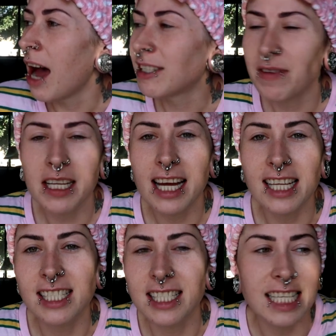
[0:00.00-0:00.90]
I just feel like
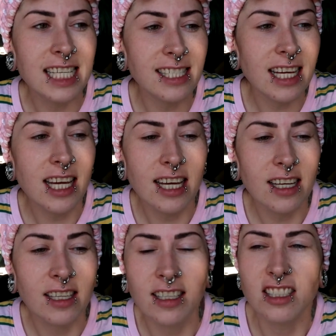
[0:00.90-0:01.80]
it's just easy,